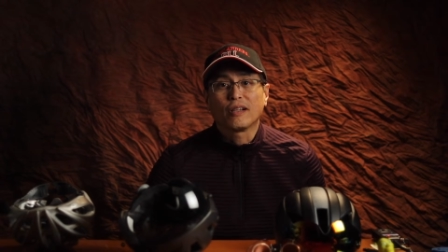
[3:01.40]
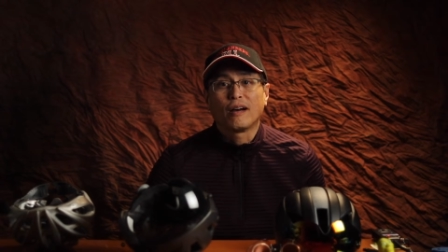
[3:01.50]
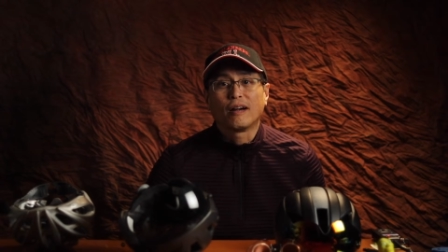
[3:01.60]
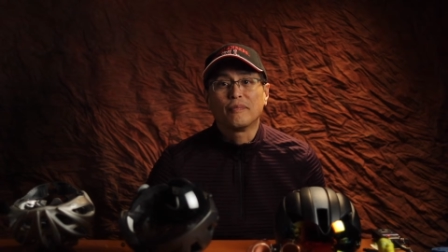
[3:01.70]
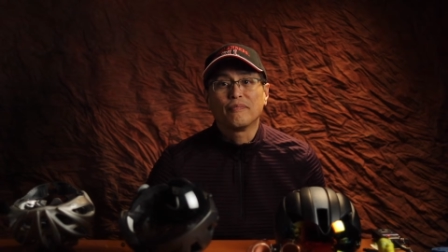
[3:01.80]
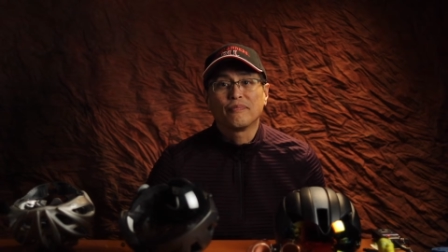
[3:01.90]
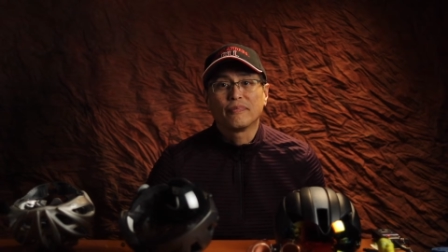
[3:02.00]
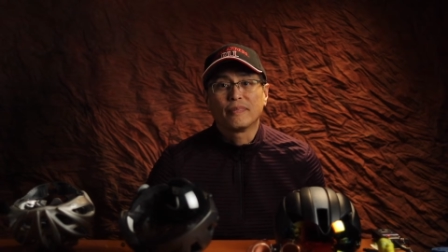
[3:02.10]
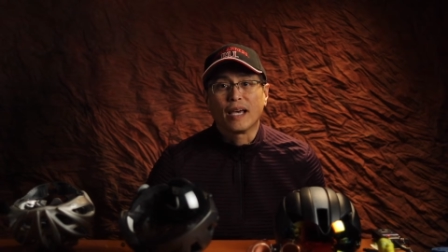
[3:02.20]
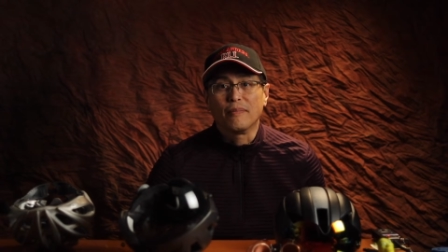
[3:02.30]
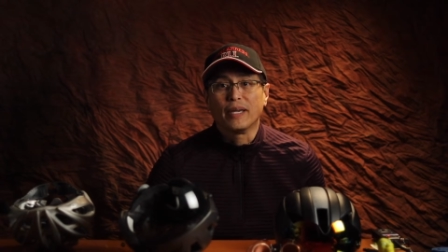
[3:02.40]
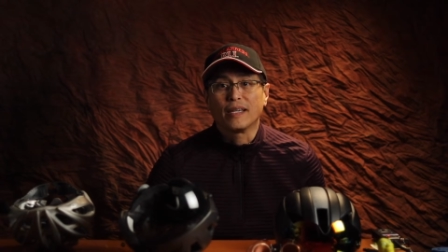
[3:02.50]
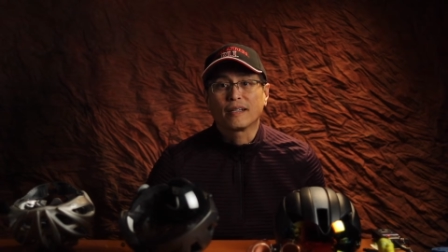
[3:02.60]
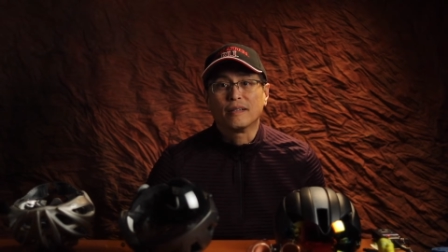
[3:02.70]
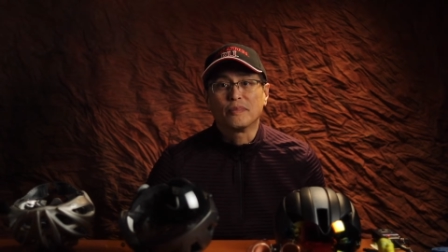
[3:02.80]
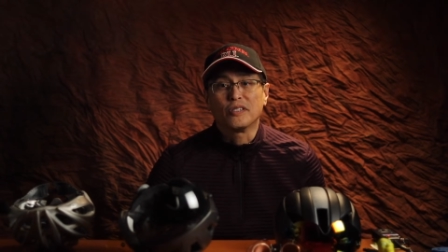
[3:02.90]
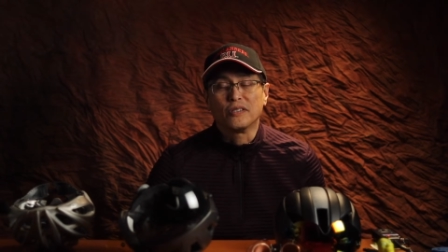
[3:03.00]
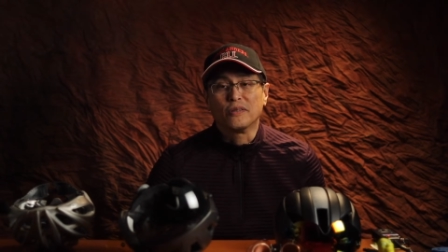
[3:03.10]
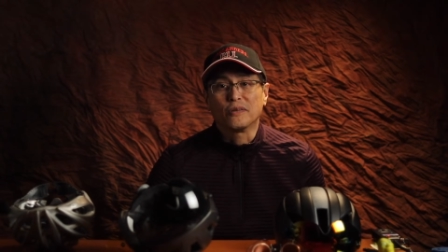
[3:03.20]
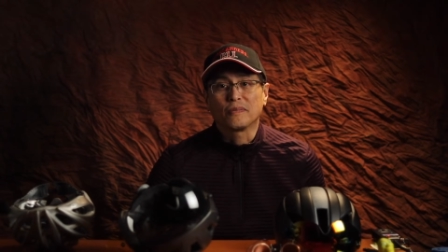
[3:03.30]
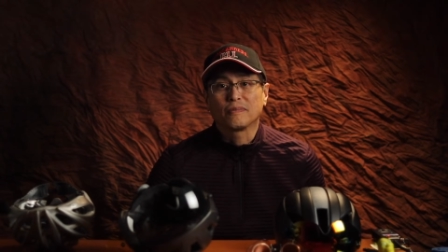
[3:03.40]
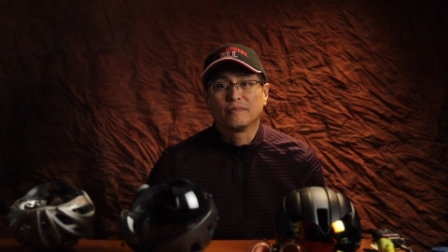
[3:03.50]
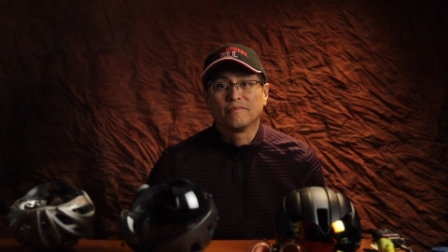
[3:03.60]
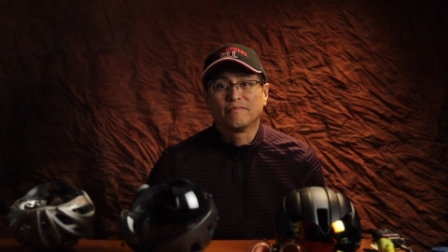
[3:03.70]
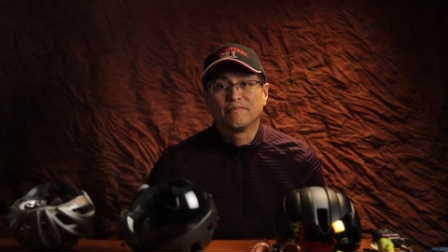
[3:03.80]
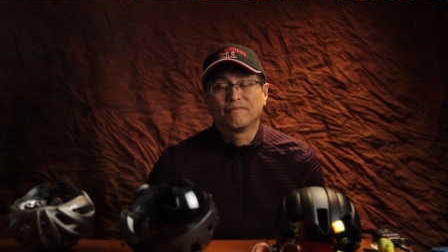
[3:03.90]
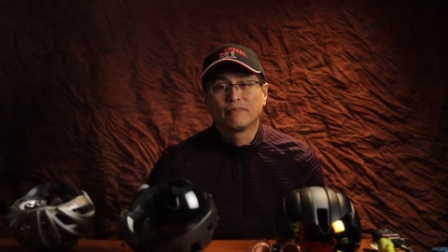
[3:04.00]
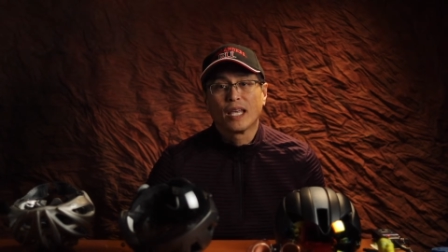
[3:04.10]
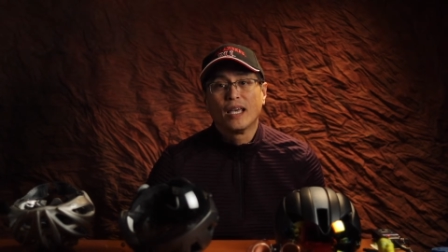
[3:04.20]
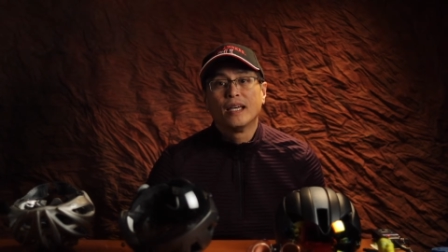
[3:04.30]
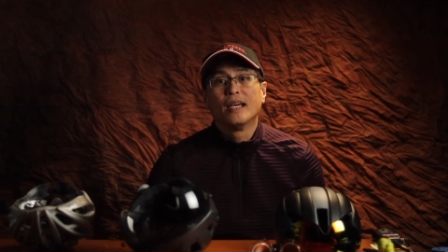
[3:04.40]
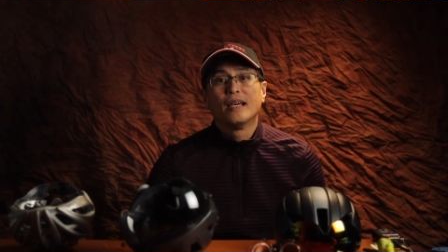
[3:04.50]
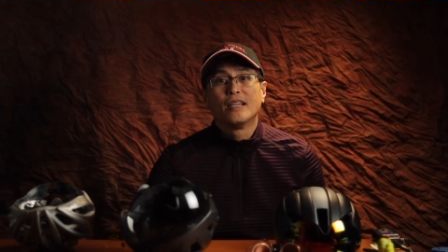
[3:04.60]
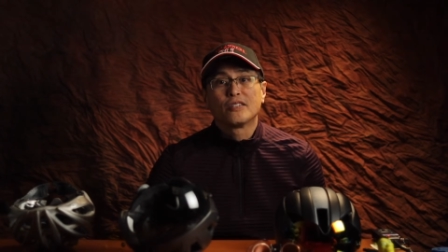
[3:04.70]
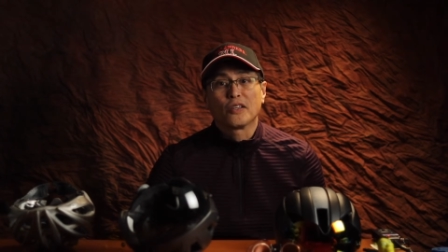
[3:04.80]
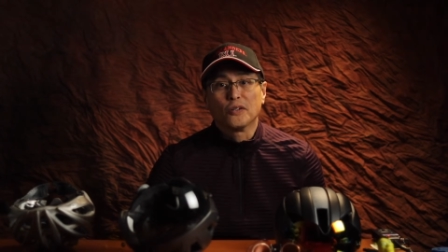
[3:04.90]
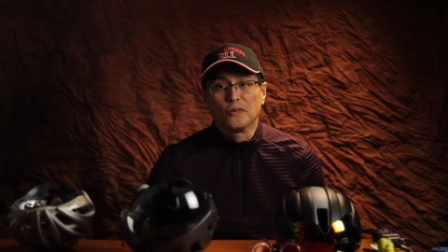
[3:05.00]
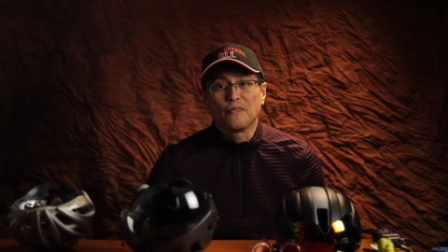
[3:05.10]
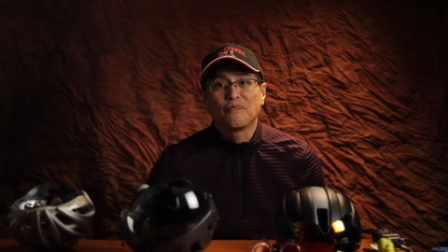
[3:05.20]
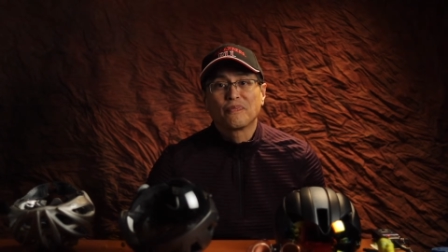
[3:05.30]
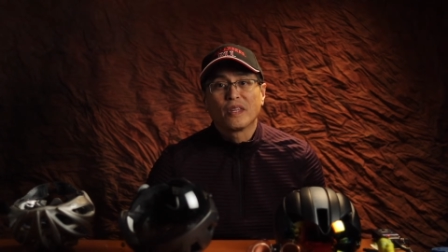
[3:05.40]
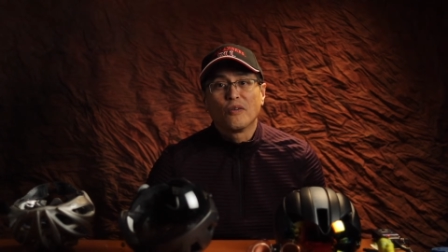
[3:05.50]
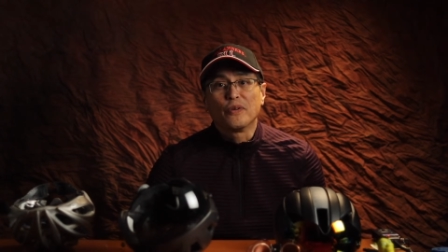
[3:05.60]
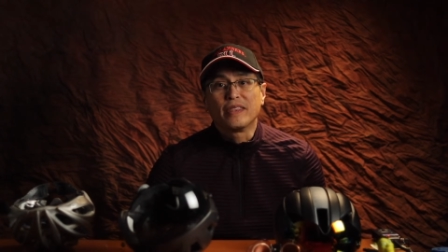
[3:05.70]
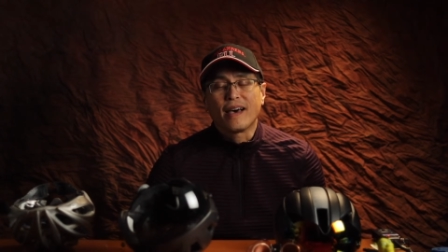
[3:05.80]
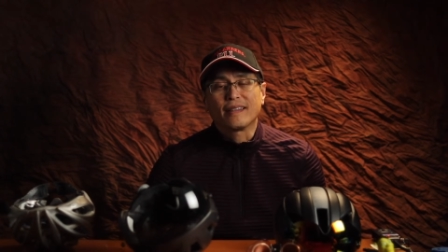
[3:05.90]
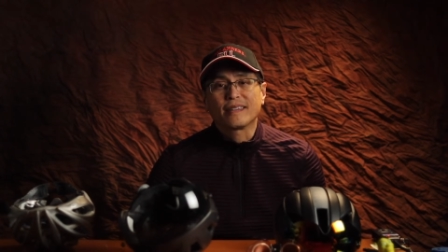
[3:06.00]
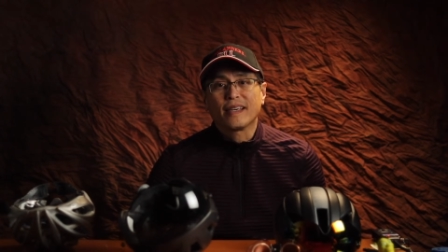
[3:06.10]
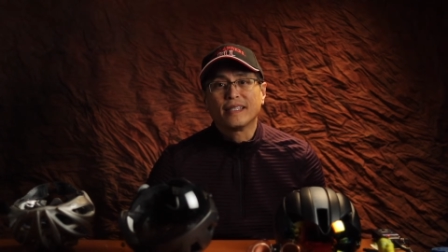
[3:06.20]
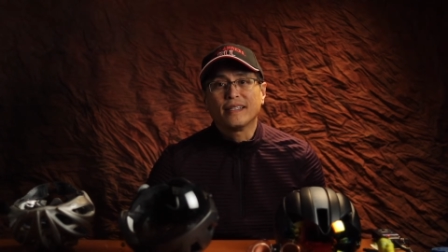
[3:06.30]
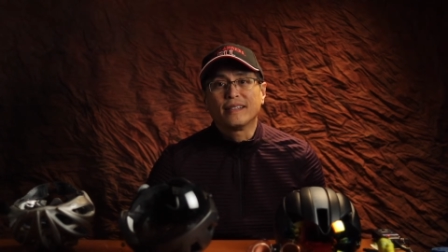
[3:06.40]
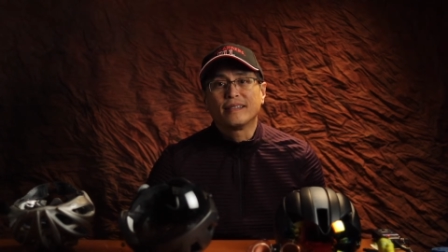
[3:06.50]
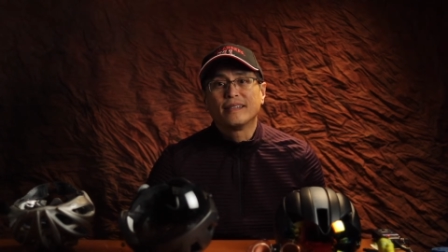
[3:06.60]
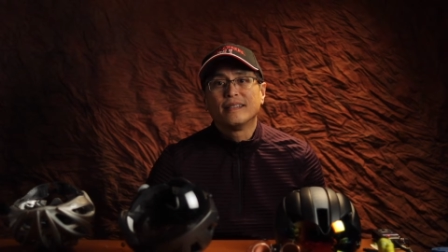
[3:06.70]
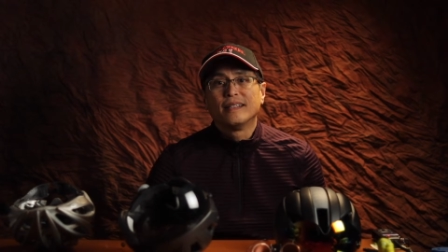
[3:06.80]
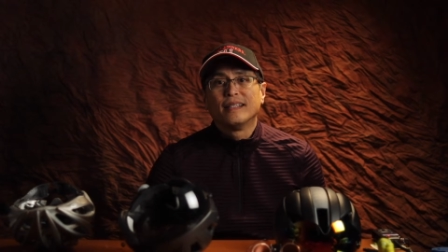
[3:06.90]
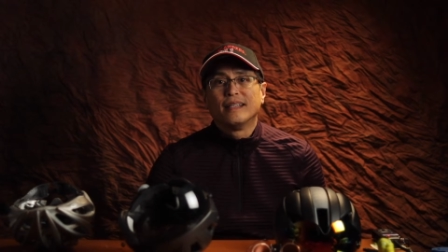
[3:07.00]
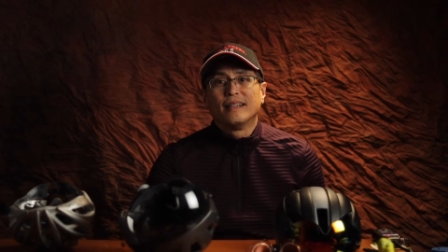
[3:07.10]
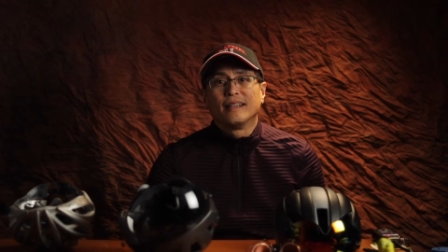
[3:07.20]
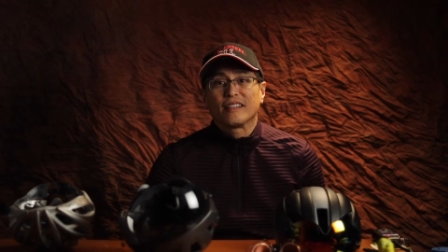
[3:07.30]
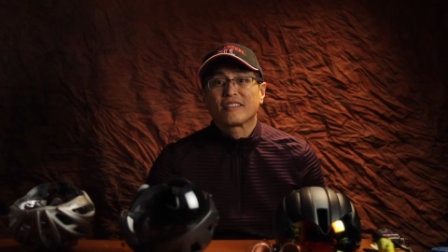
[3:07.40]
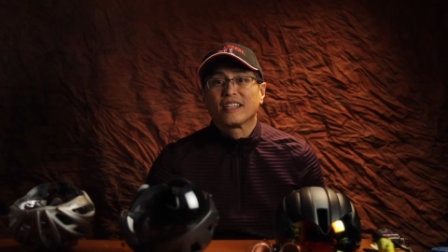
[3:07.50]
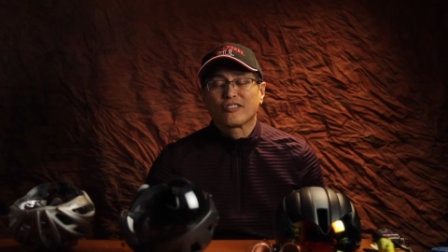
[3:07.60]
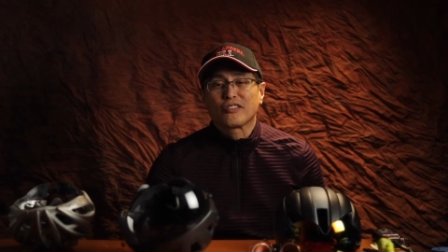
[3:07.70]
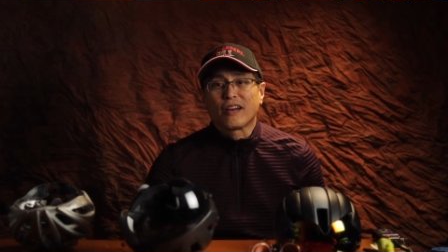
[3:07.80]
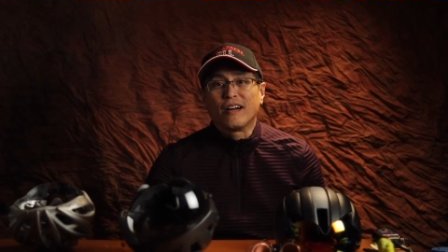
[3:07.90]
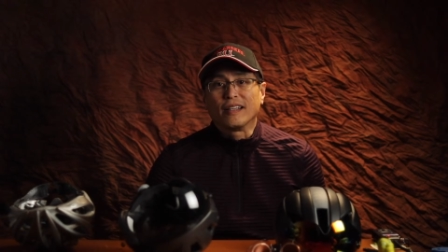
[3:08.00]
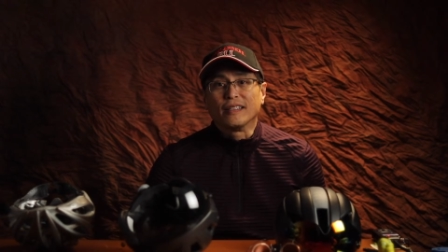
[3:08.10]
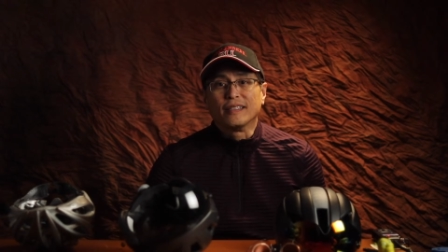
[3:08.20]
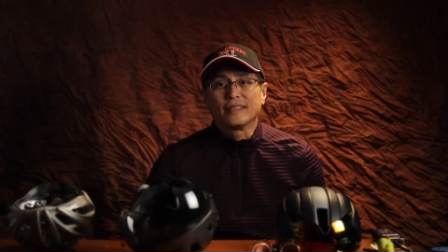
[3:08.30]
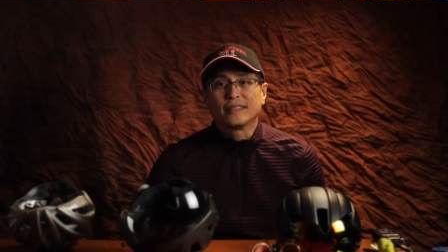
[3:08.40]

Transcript: harm that may come to you. So, with that said, let's get started.